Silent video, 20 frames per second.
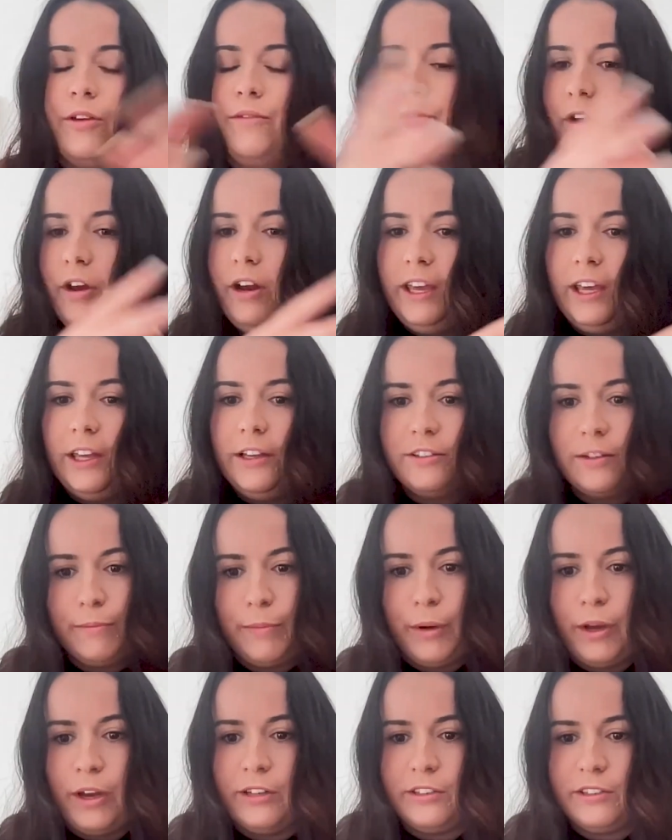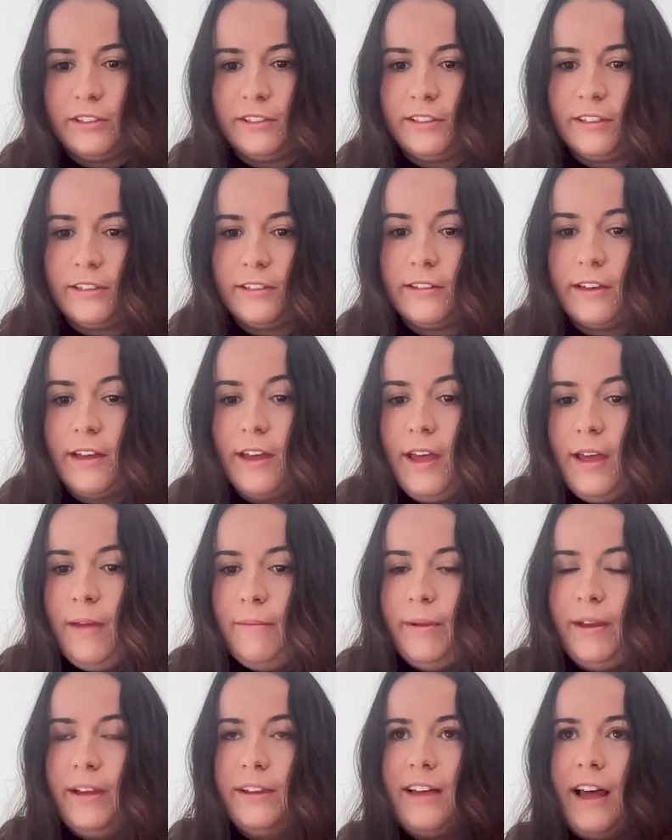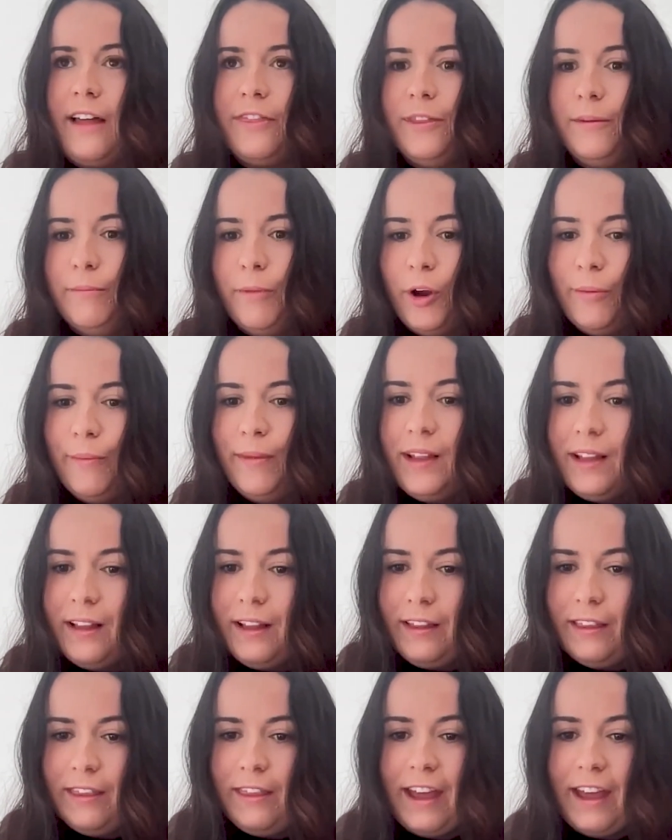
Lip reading: converting into purchases. Because at the moment,